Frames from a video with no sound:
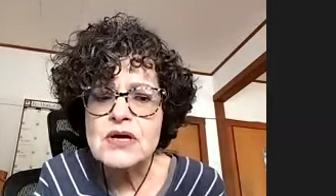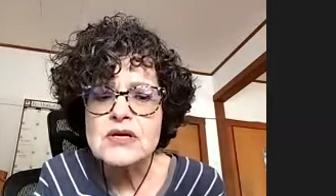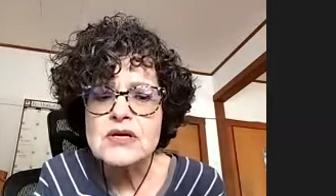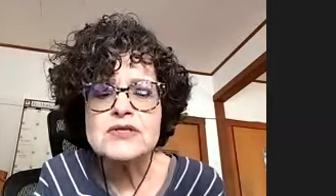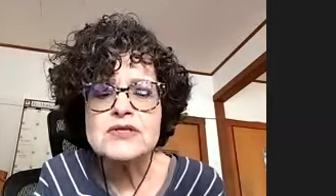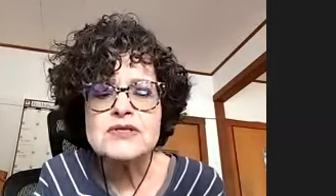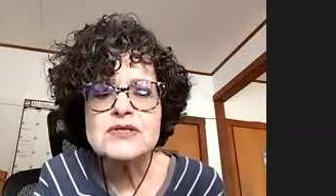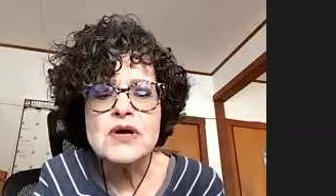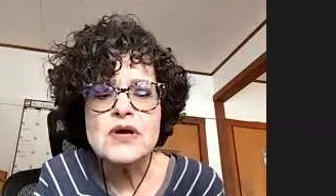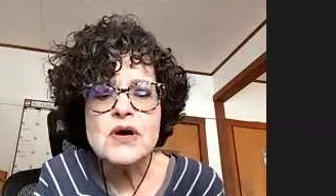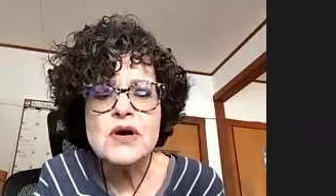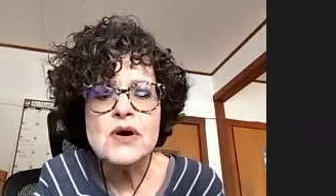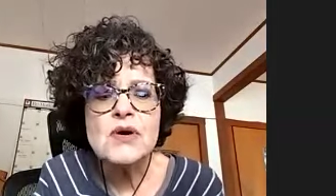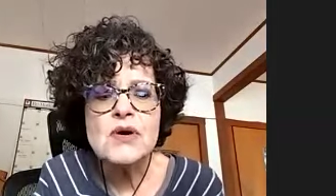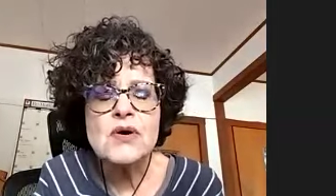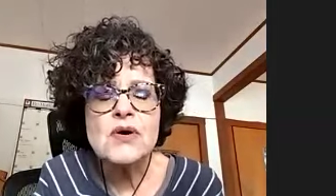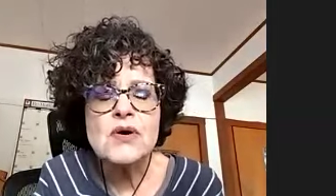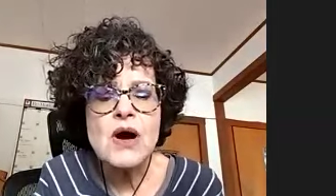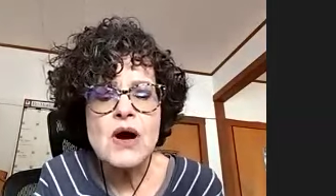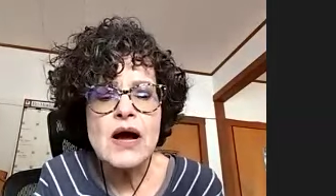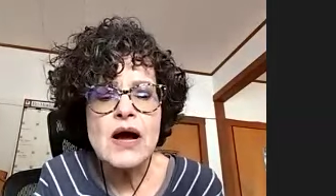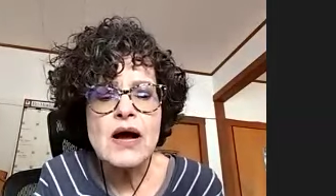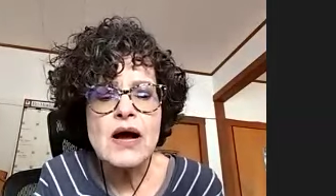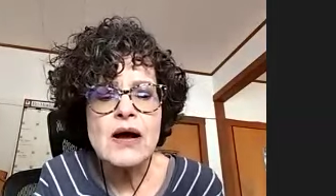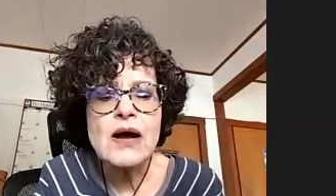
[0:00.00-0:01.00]

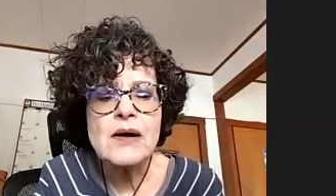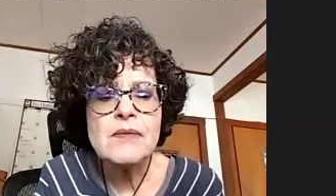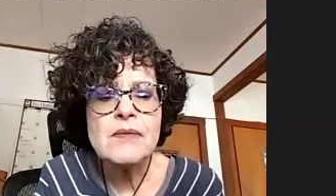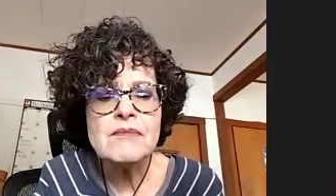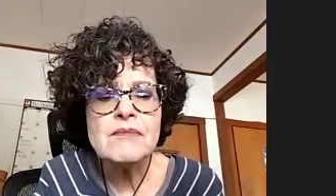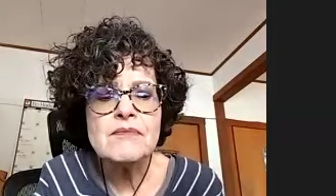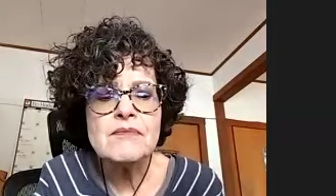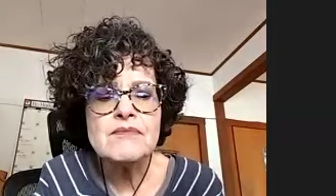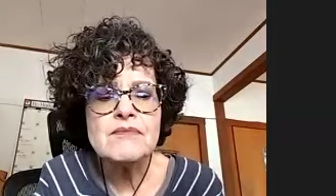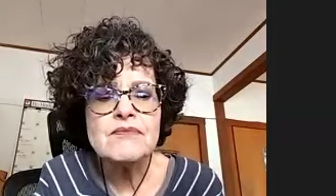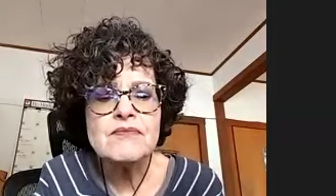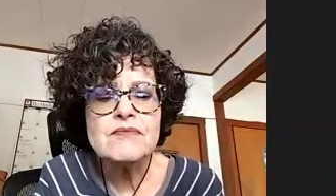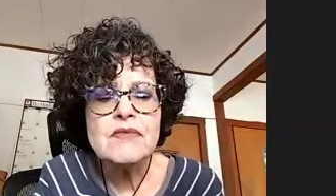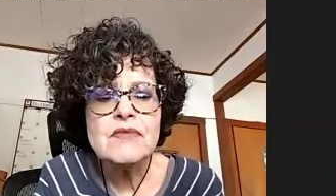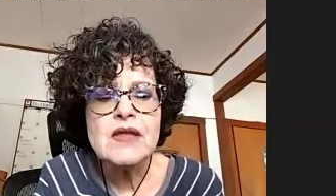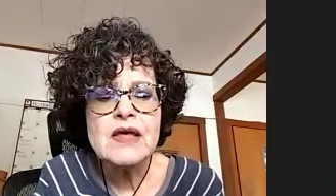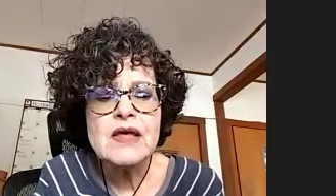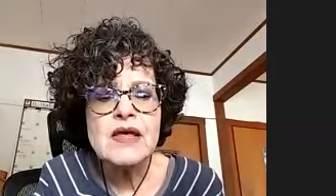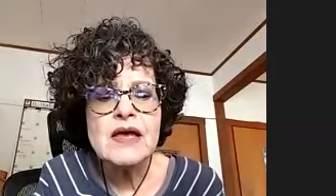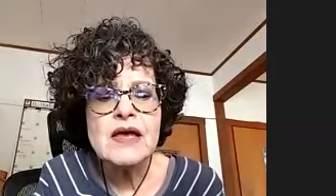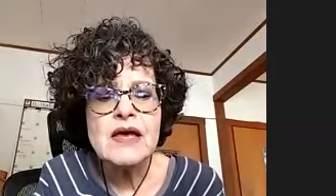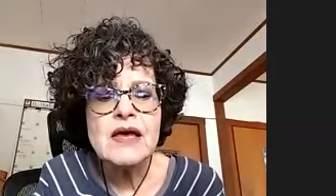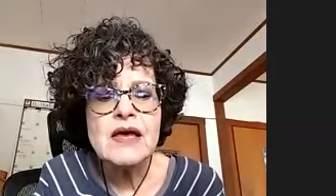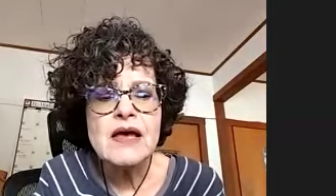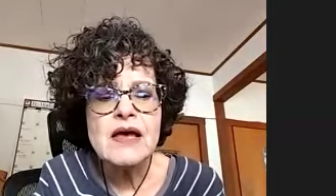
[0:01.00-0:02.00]
So
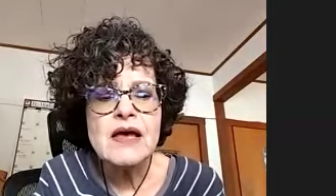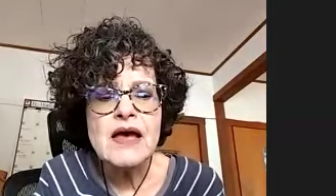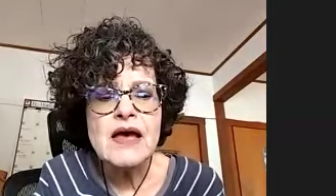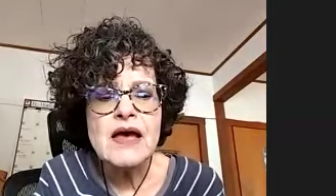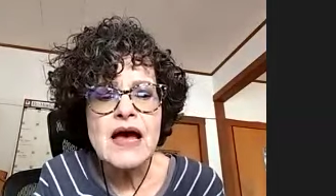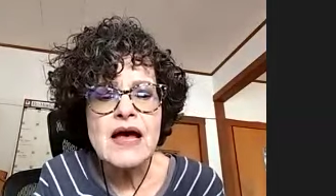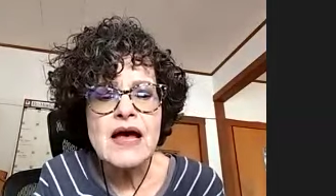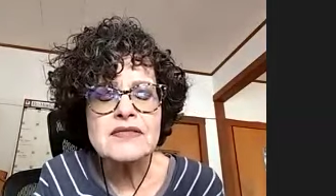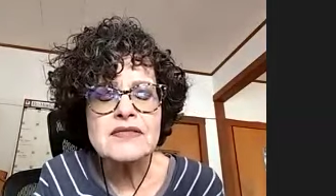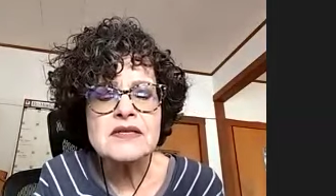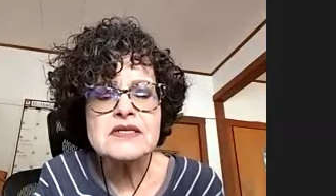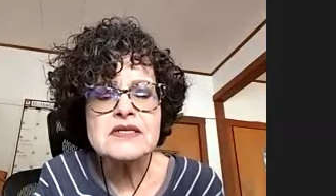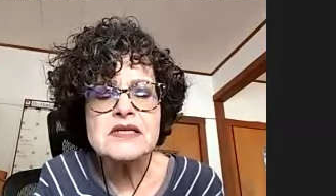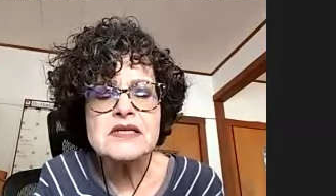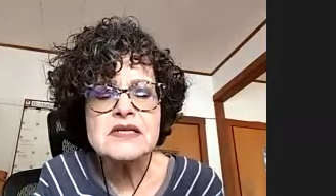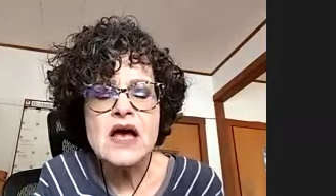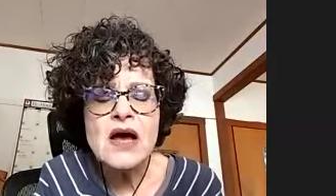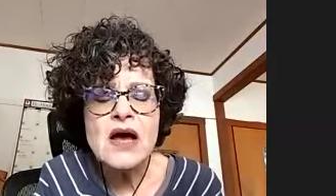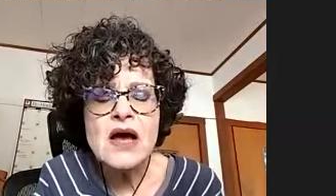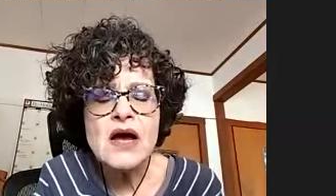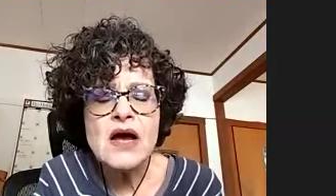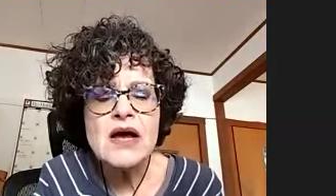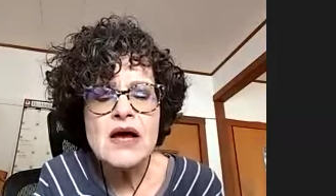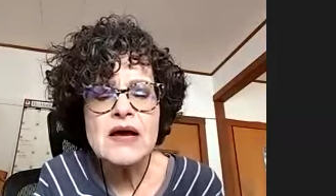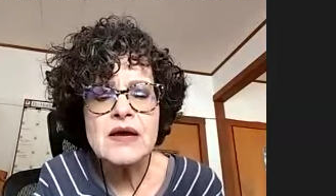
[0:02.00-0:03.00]
at the
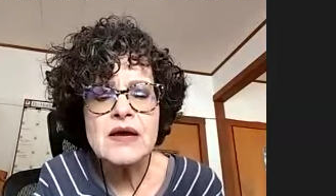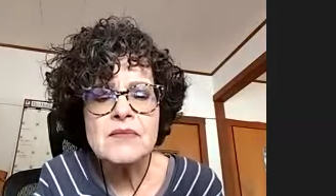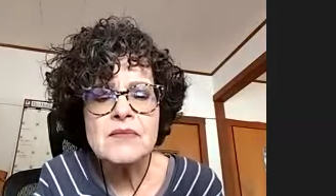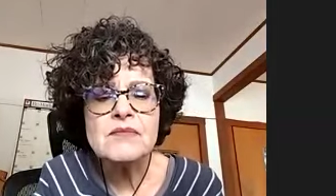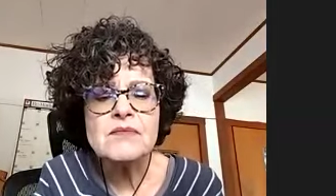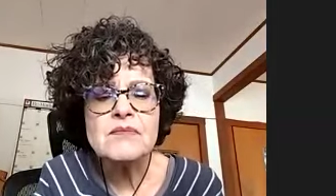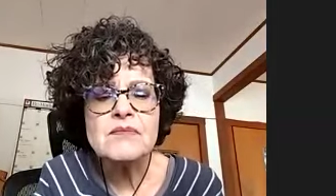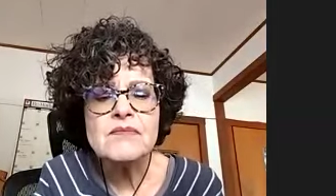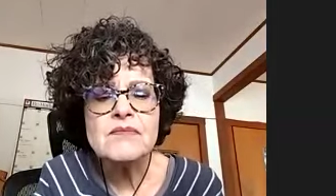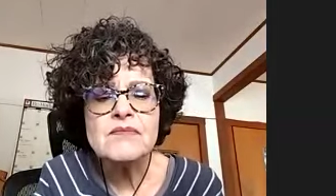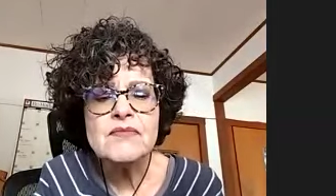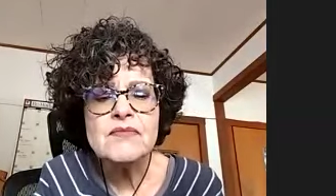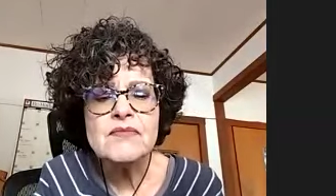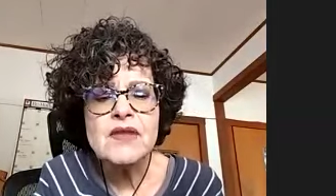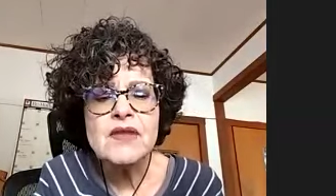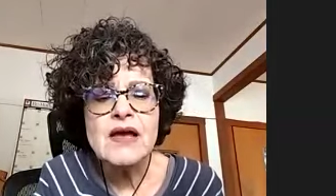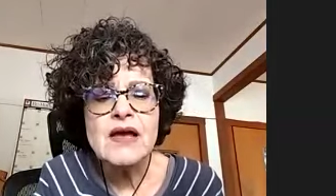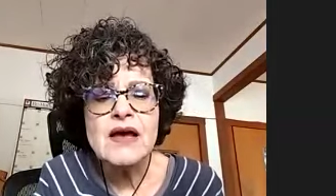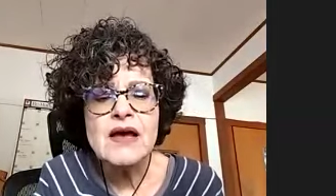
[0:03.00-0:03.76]
time,